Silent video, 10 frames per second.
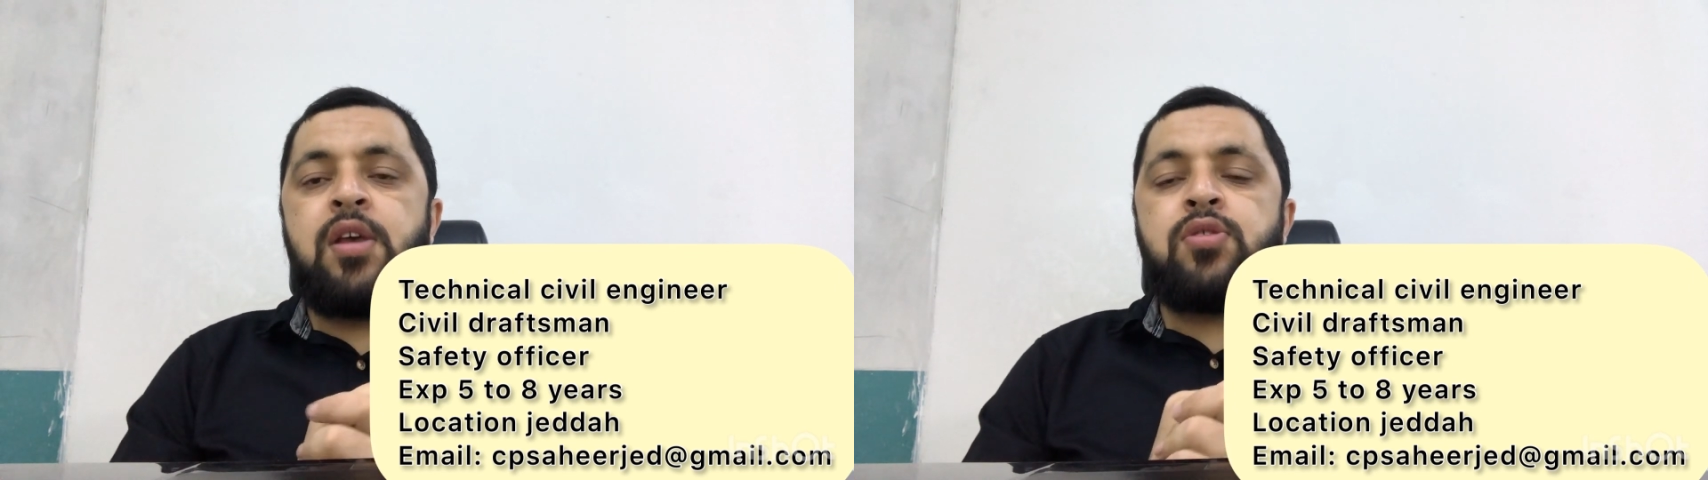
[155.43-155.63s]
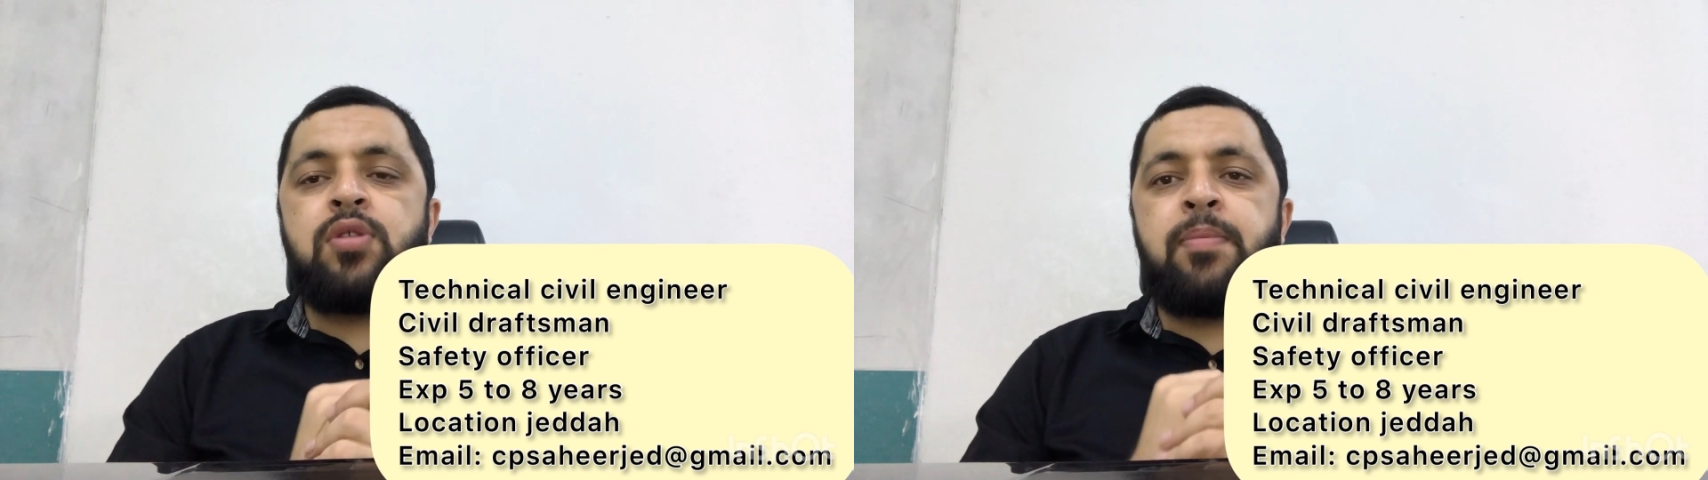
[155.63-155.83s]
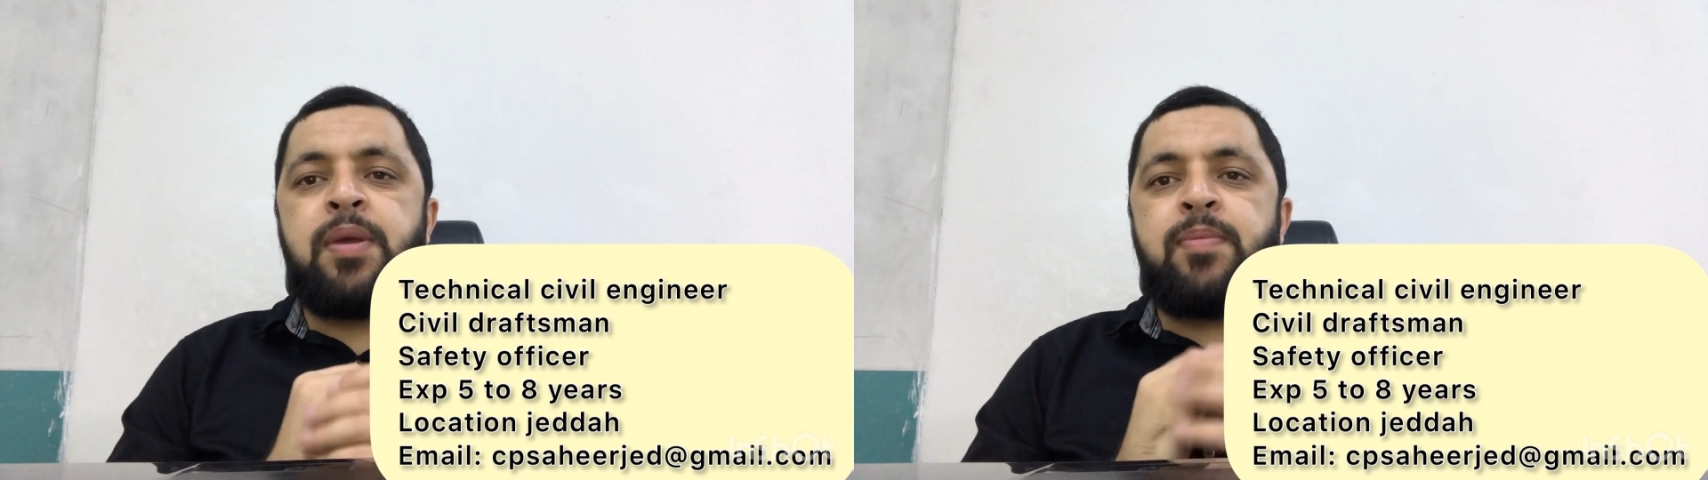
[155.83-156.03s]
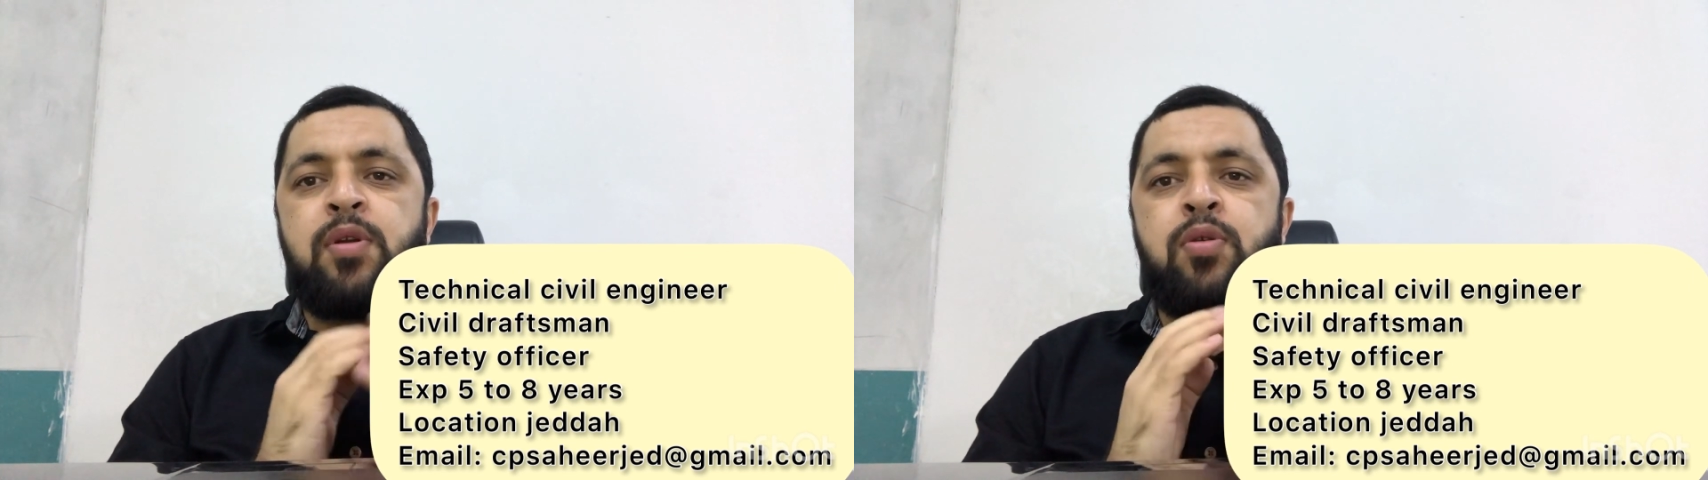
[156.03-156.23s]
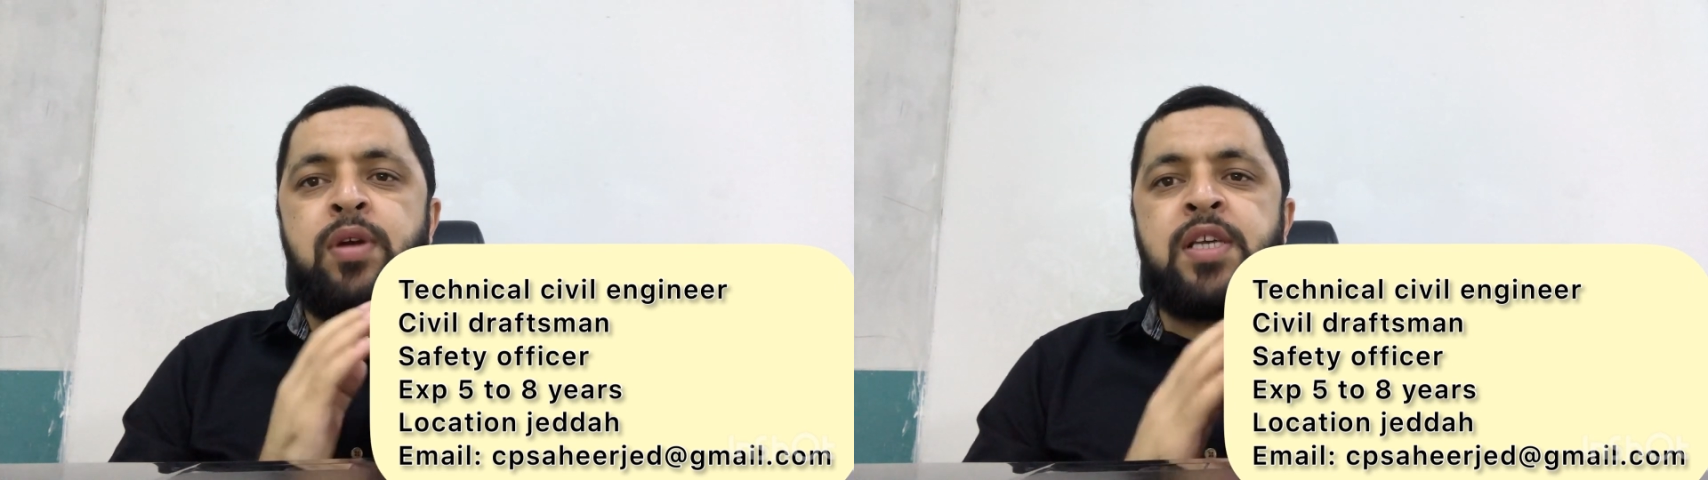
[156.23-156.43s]
So the people
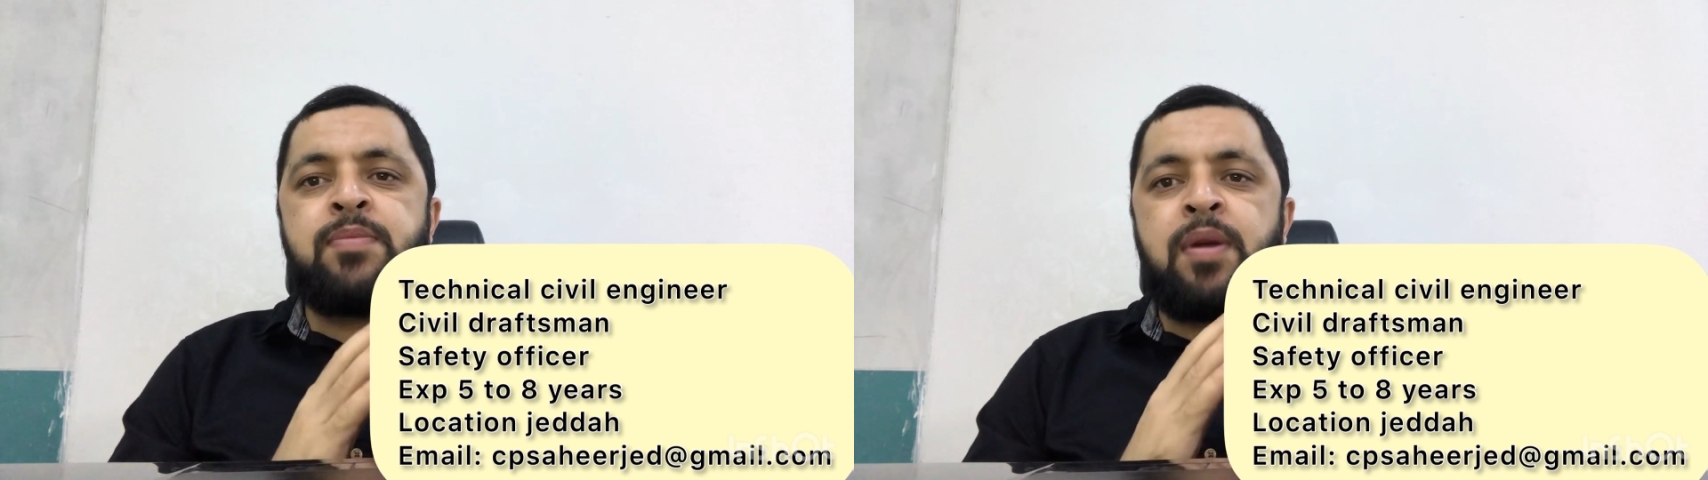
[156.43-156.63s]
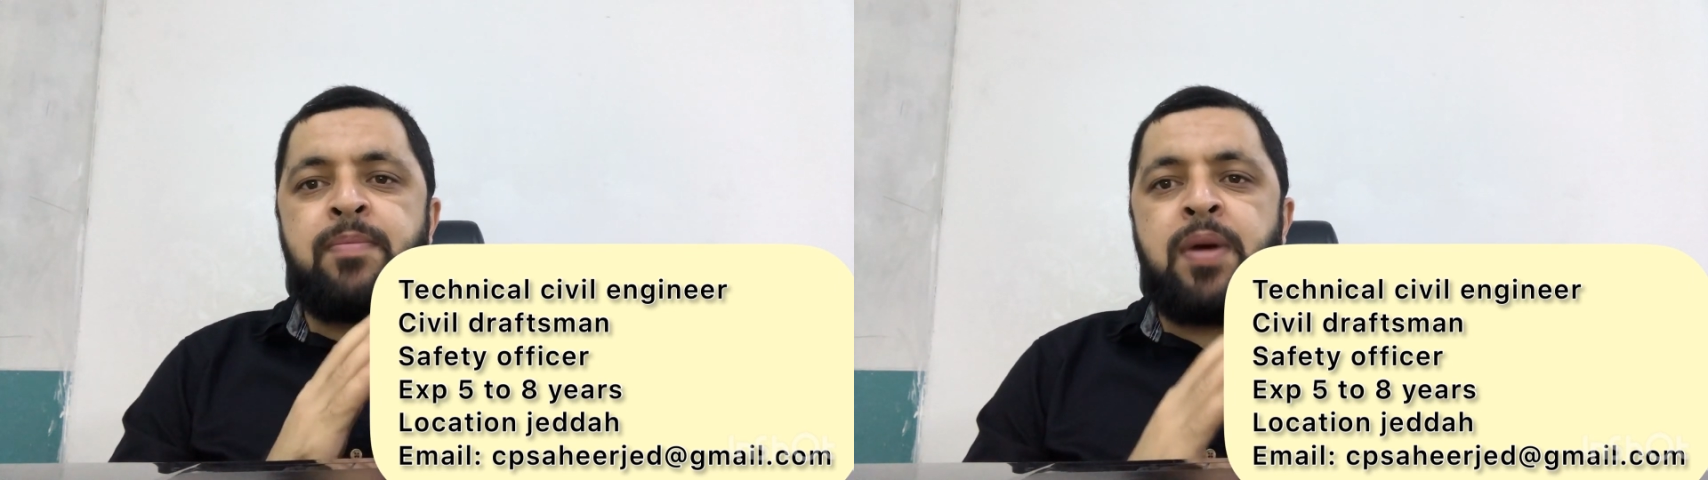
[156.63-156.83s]
who has from